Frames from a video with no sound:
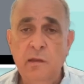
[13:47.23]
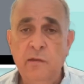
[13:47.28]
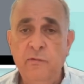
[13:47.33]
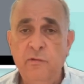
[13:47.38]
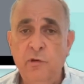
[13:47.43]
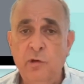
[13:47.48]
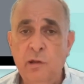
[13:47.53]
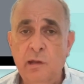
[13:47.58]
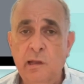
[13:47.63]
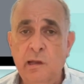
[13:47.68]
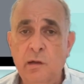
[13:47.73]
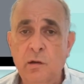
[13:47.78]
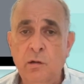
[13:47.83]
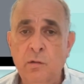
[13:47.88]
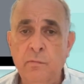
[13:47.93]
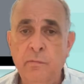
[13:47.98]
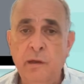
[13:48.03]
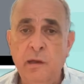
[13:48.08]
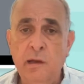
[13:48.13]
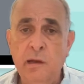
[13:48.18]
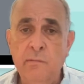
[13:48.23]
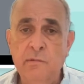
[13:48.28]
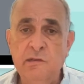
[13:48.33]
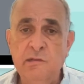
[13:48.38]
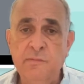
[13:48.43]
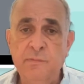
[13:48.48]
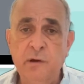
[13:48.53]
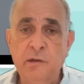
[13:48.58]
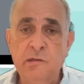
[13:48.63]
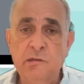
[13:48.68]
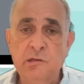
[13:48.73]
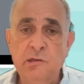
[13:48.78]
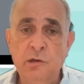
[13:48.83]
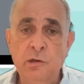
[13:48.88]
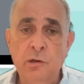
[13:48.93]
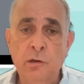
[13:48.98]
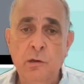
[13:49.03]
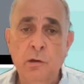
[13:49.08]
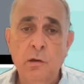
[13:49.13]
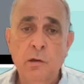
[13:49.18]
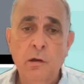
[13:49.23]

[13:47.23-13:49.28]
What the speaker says: if you click on become a sponsor,